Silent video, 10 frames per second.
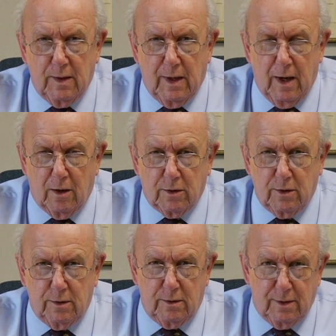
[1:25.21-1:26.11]
How
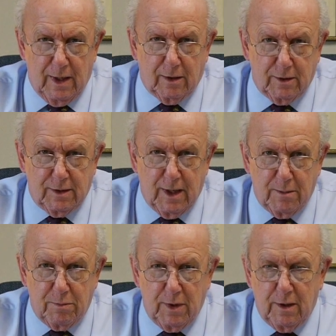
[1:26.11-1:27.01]
could
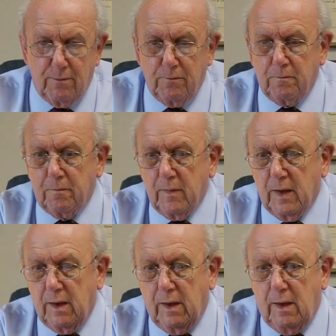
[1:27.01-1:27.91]
that be?
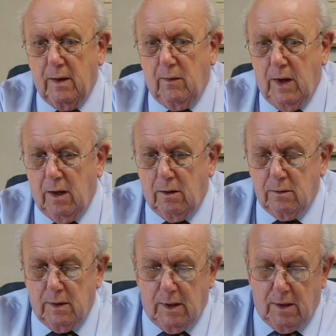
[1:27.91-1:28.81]

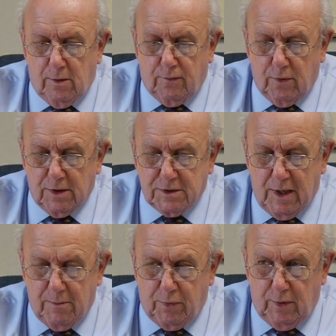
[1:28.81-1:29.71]
Well, for
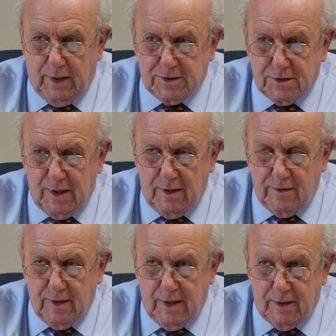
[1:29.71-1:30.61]
example, let's say
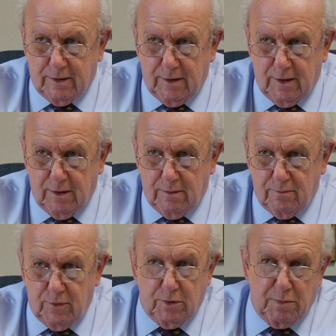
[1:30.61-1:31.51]
that
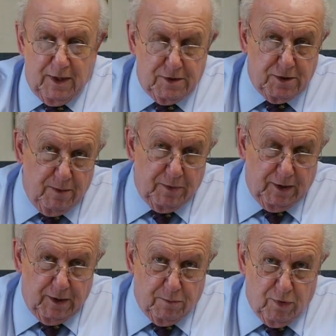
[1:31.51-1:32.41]
you paid something
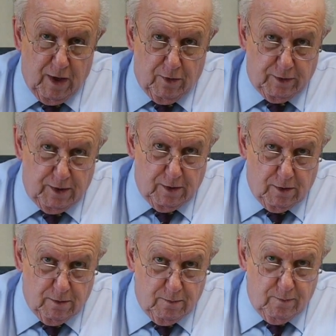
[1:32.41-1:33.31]
in a prior year.
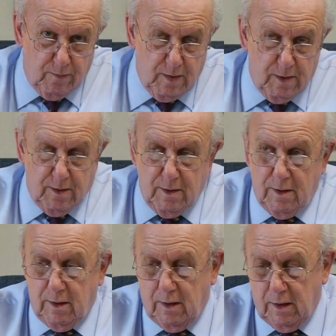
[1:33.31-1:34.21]

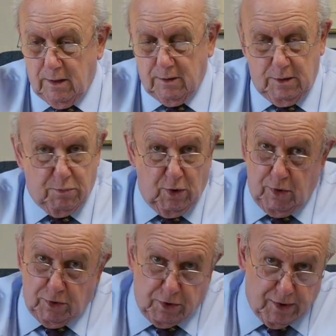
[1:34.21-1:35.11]
You put it
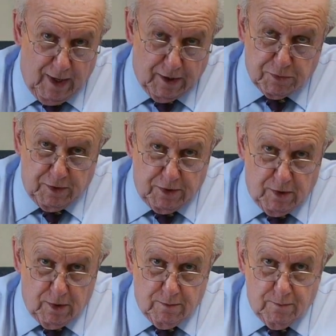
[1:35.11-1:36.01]
on your tax
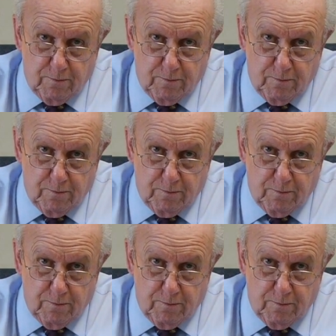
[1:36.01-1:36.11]
return.